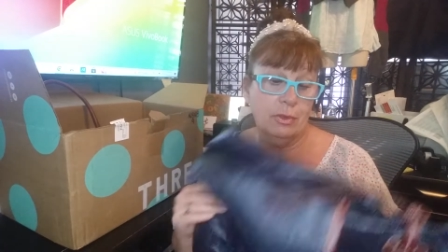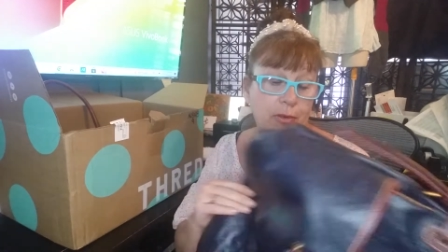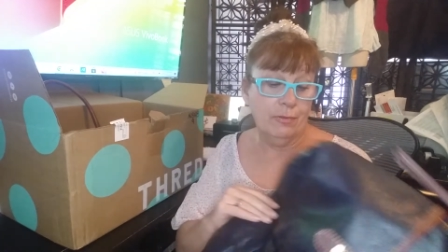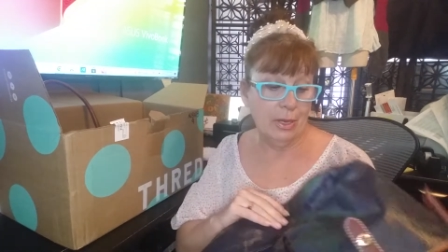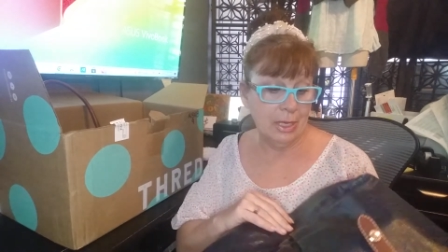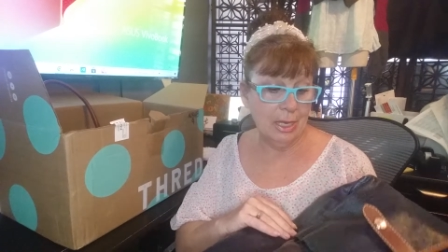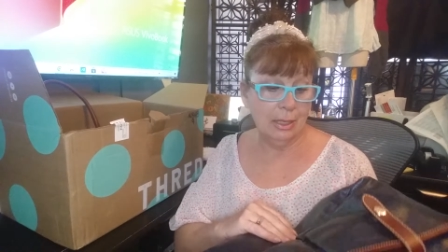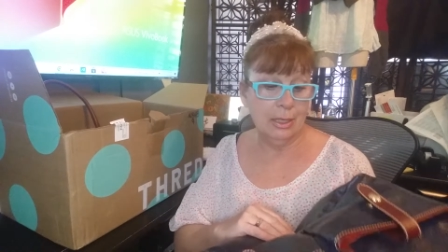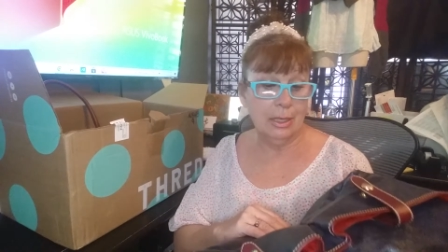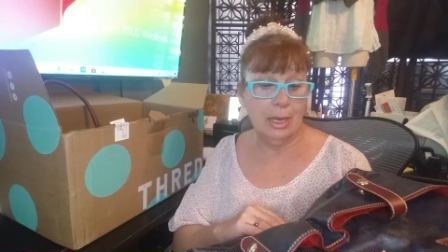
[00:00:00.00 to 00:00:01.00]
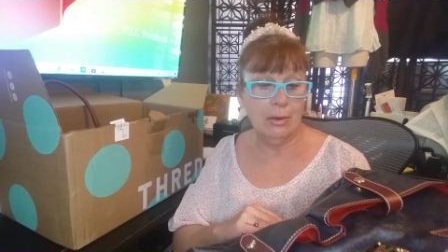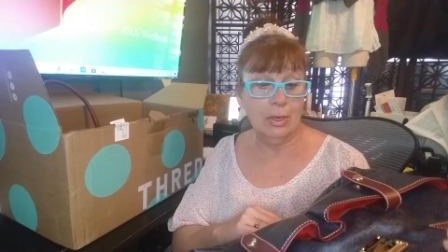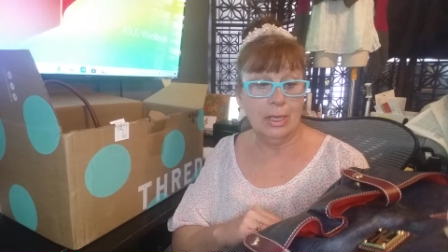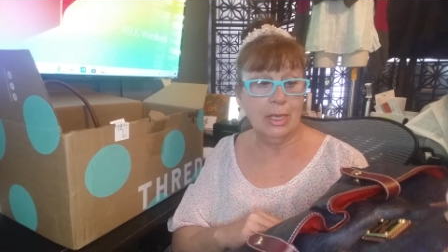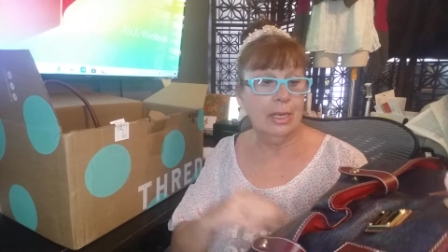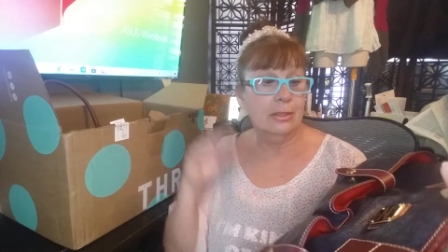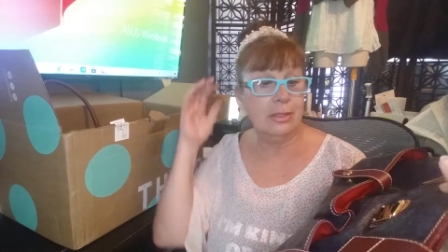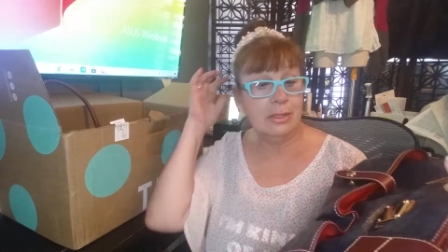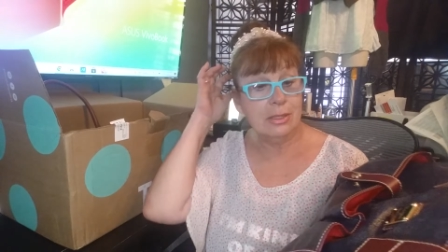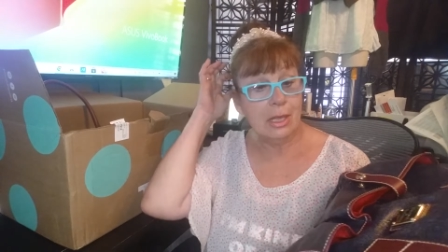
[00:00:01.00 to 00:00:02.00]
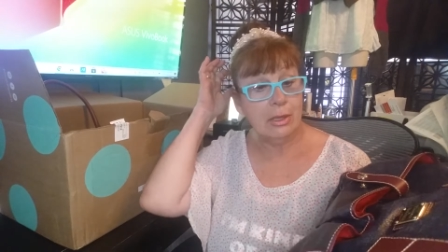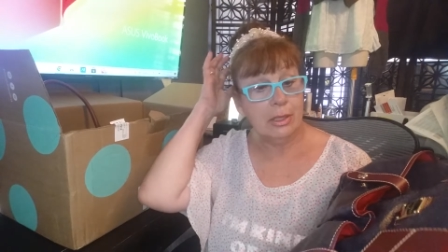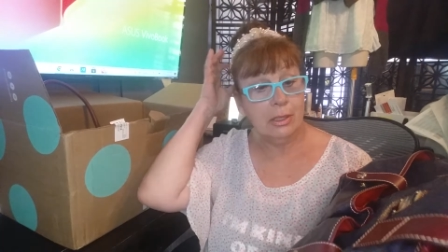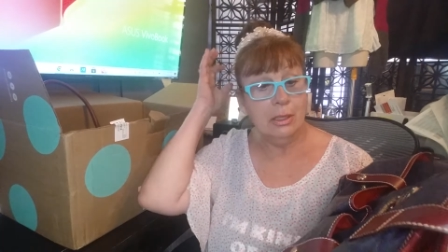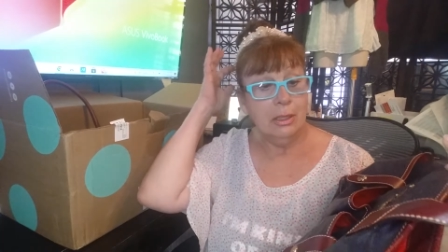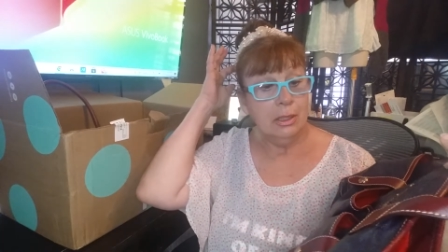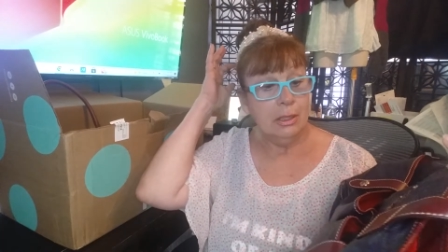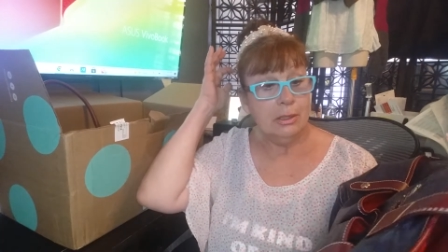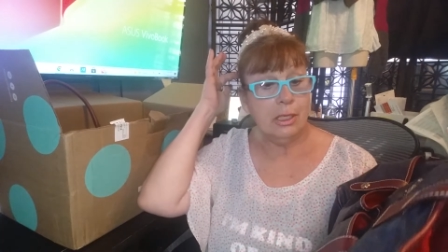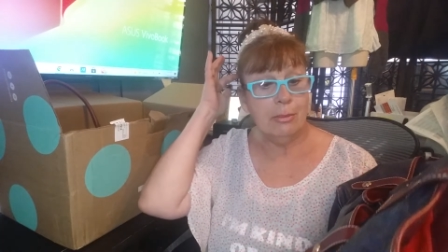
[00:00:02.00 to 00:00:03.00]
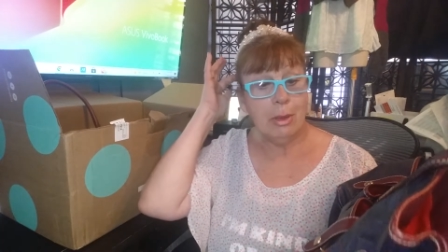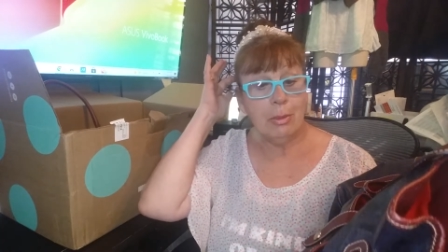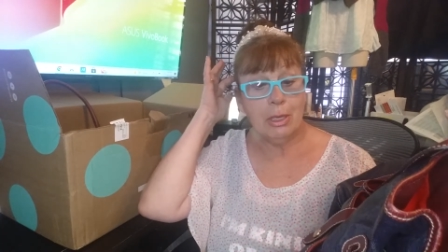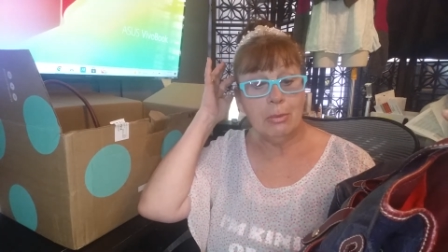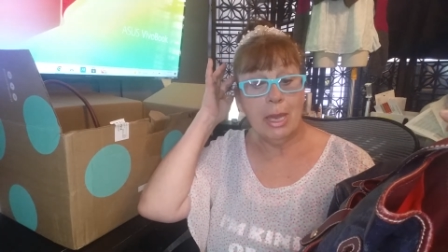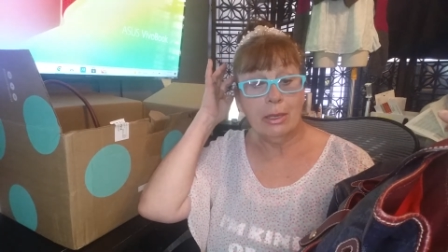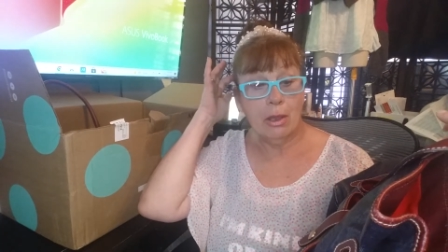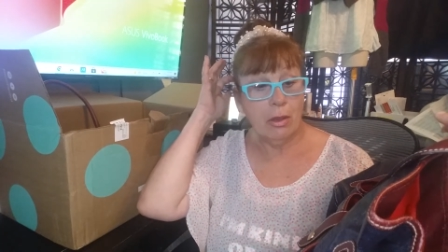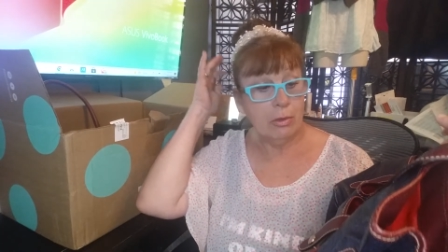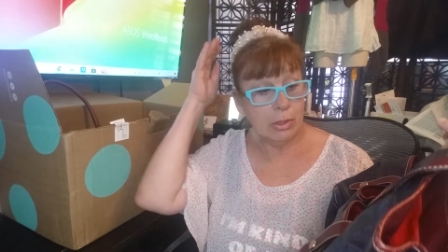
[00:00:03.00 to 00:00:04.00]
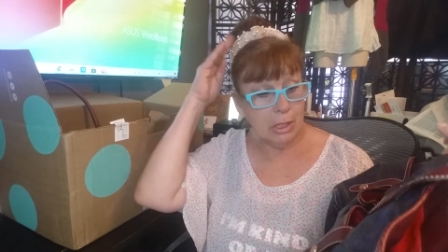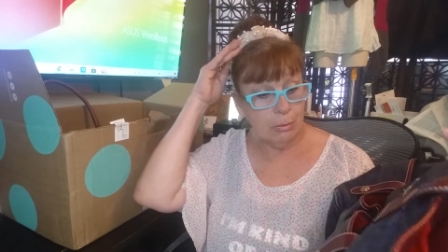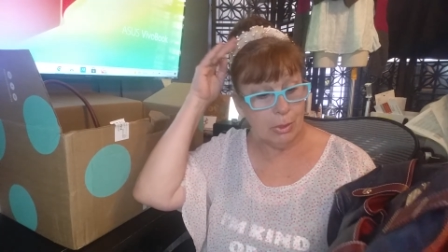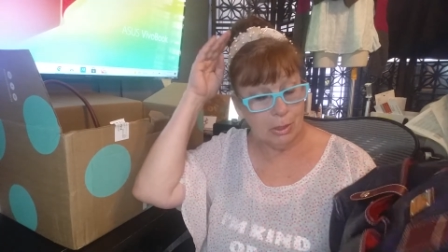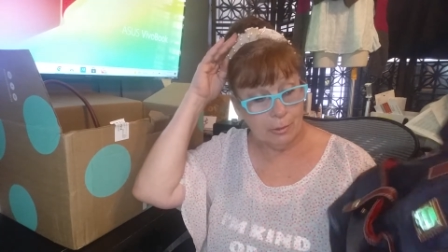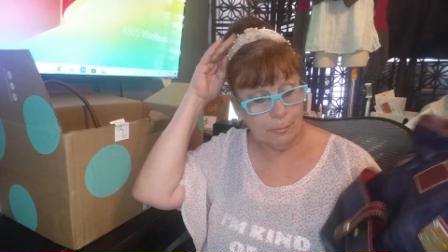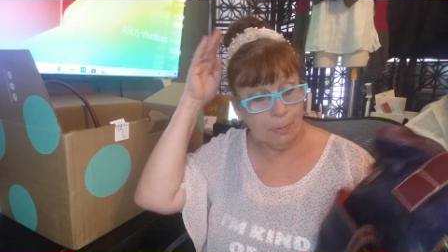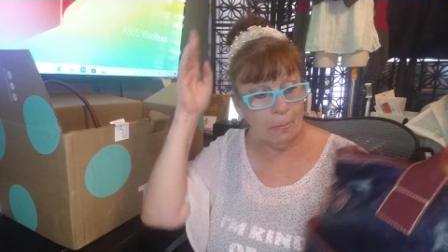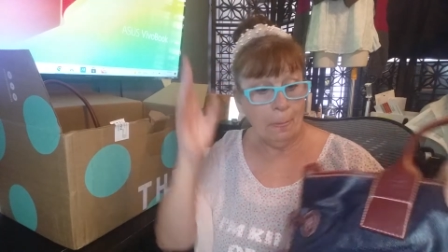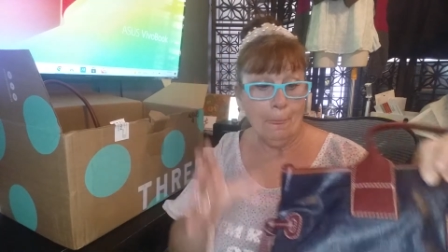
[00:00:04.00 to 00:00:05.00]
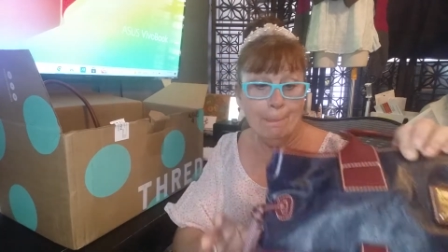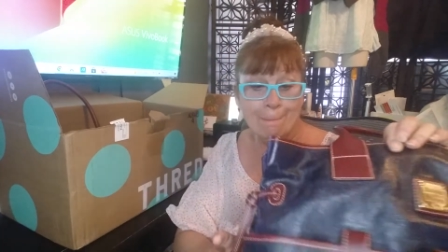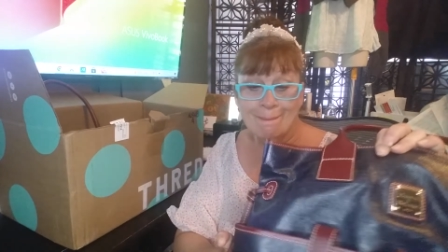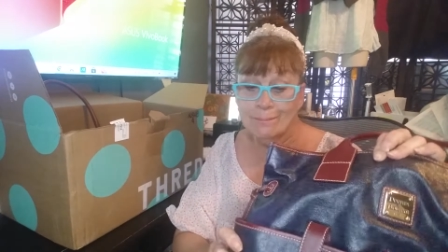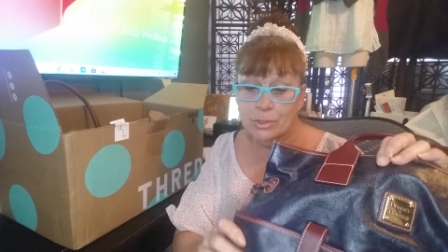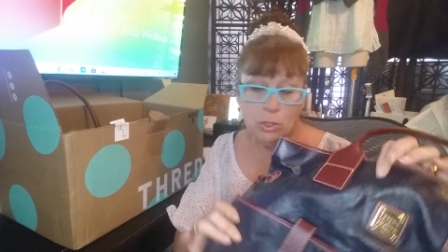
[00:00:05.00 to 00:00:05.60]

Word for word: If I can't get it out and I can't sell it to get my money back, I'll keep it to